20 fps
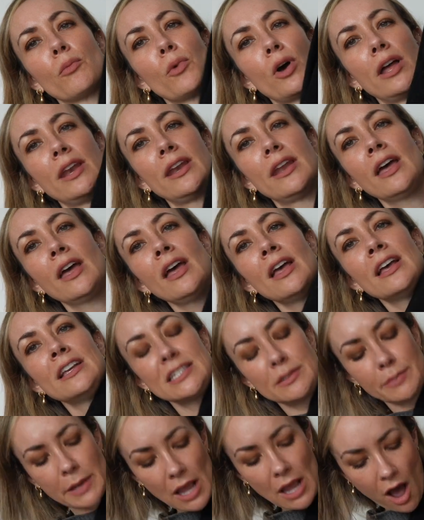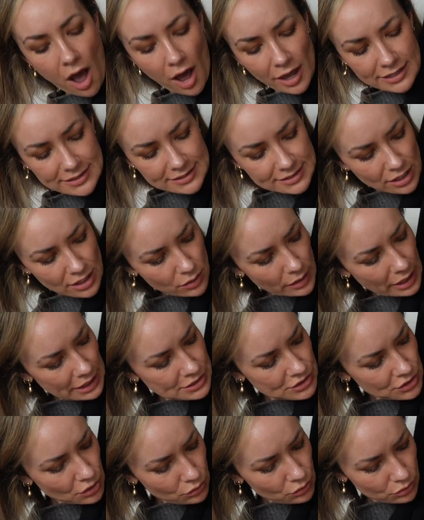one. To be honest though, I
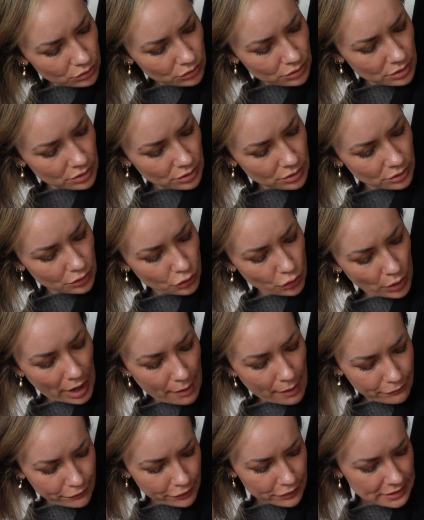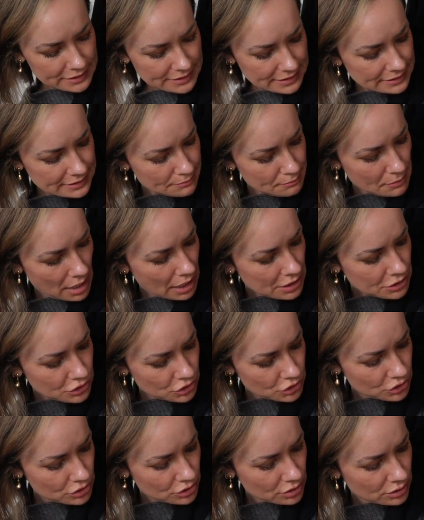don't grab for this as
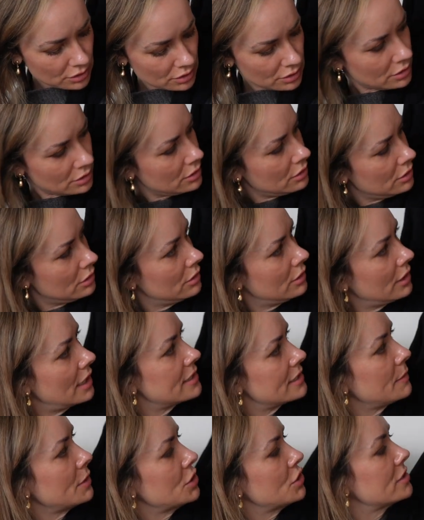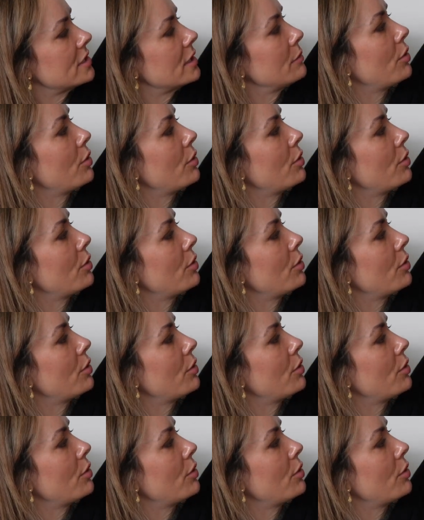much as I